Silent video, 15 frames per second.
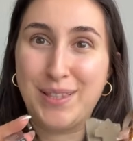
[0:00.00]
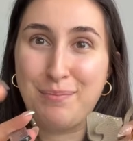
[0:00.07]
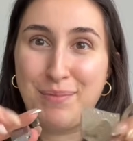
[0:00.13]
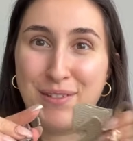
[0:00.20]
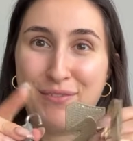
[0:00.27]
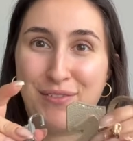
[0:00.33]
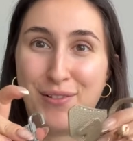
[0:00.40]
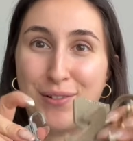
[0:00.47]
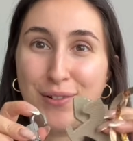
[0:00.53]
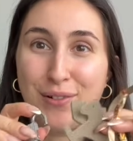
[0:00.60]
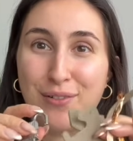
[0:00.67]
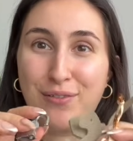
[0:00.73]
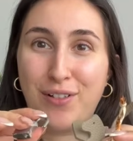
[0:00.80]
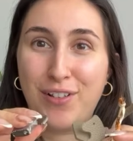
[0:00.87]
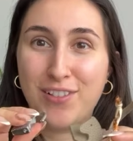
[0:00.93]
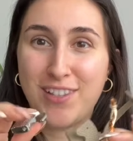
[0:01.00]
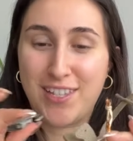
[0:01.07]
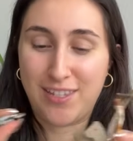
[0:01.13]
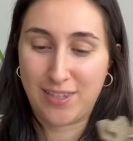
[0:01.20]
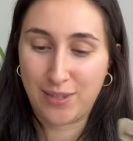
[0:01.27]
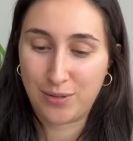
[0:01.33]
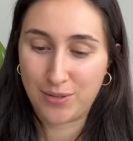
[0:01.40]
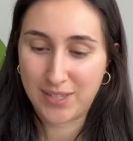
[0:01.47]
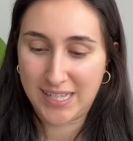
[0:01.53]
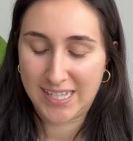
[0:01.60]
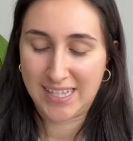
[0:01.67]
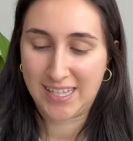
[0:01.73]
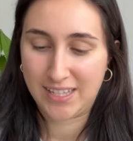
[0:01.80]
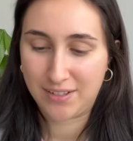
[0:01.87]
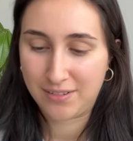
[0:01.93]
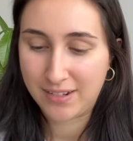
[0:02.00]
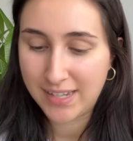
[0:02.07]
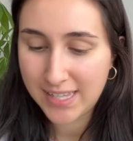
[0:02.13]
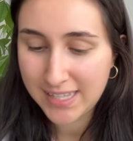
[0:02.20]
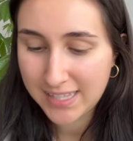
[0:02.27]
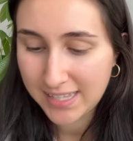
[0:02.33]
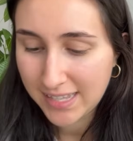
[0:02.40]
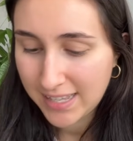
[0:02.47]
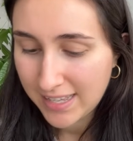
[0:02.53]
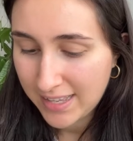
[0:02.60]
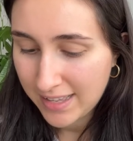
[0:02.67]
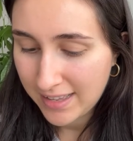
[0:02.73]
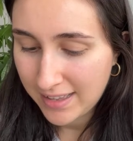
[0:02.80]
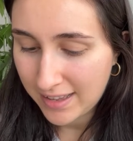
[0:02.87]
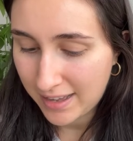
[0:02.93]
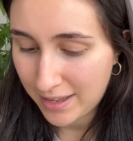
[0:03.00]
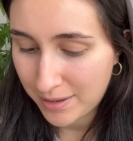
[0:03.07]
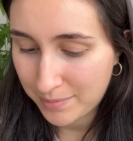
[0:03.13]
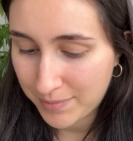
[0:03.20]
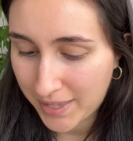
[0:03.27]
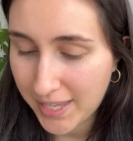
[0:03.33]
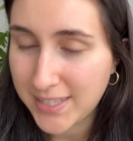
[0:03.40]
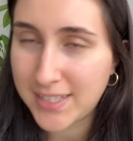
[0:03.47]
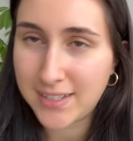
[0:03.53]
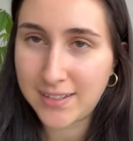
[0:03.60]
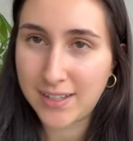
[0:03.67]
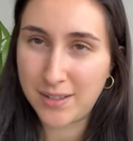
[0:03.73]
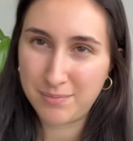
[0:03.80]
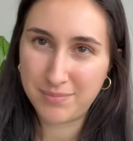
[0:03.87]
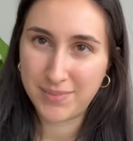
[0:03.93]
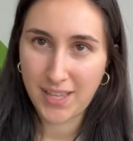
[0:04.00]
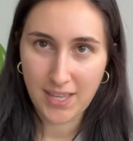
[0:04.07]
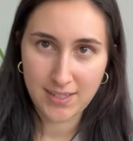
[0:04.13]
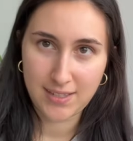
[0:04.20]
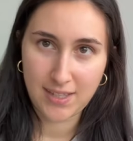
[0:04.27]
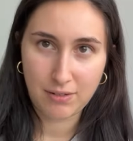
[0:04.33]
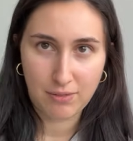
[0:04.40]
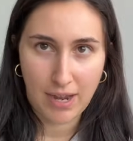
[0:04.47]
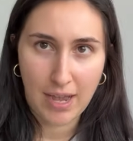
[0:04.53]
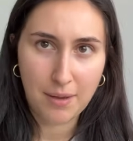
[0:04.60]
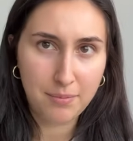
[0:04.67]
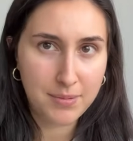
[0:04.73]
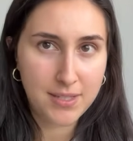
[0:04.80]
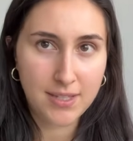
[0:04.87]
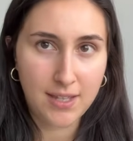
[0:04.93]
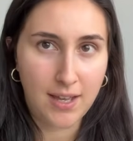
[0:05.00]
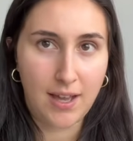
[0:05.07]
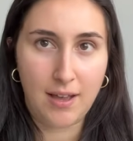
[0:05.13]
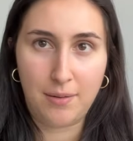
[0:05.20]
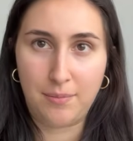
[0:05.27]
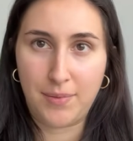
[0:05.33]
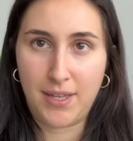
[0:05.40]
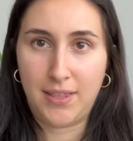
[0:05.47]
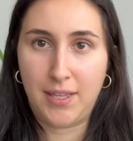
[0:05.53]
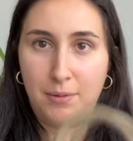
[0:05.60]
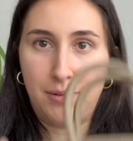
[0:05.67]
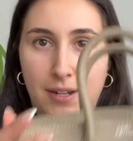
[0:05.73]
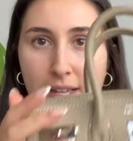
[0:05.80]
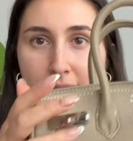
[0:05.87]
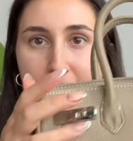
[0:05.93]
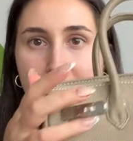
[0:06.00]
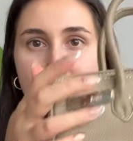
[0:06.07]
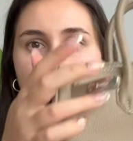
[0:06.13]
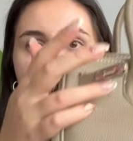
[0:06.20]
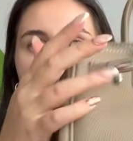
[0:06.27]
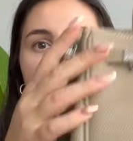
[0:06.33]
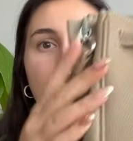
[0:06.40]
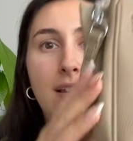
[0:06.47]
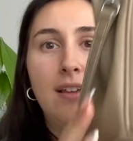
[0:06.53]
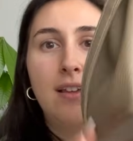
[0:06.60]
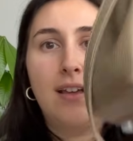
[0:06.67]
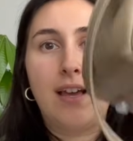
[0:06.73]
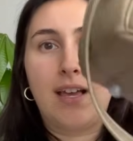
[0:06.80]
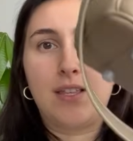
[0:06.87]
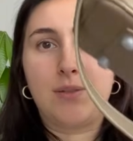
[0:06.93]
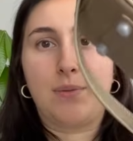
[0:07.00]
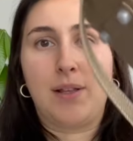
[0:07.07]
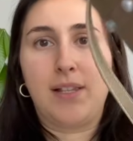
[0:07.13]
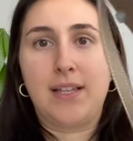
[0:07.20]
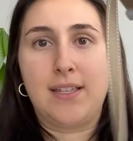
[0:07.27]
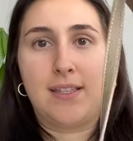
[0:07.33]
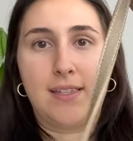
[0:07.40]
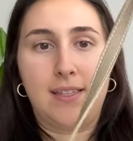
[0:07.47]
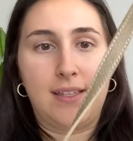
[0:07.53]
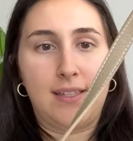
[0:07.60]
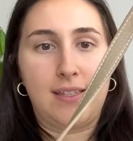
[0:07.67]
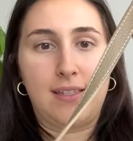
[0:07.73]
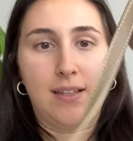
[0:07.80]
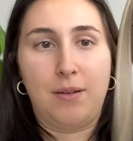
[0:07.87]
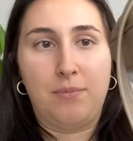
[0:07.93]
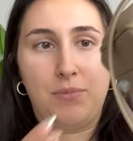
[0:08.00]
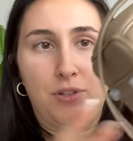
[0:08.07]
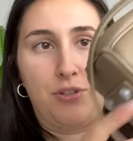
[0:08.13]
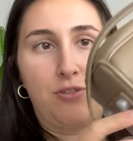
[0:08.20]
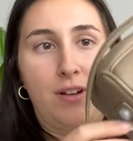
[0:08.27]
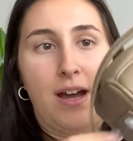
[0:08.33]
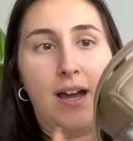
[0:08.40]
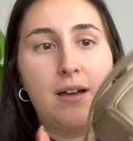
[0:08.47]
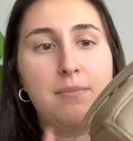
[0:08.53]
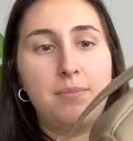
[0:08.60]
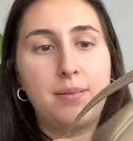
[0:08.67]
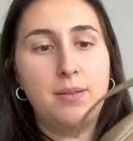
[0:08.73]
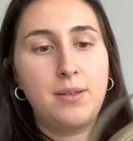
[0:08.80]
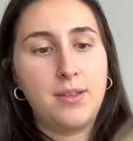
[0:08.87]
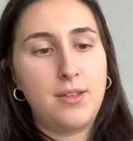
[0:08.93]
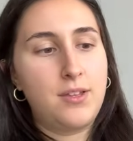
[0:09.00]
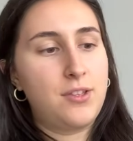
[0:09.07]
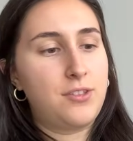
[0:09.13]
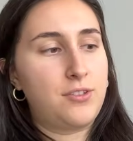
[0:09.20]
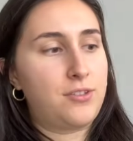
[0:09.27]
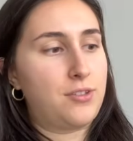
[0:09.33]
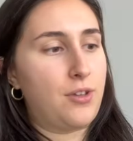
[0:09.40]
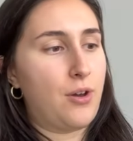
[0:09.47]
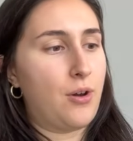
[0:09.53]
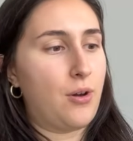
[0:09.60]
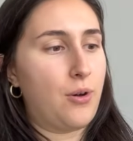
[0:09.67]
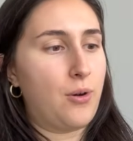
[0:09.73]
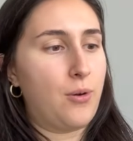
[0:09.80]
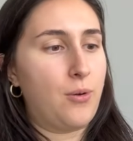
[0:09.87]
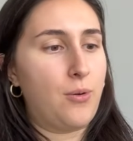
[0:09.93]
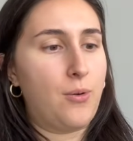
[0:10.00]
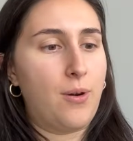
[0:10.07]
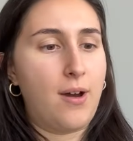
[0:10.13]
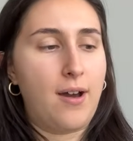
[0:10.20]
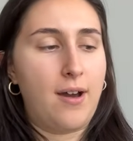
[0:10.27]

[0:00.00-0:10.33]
them the photo of all these loose accessories. They did come nicely wrapped, and they were inside, as well as this strap. So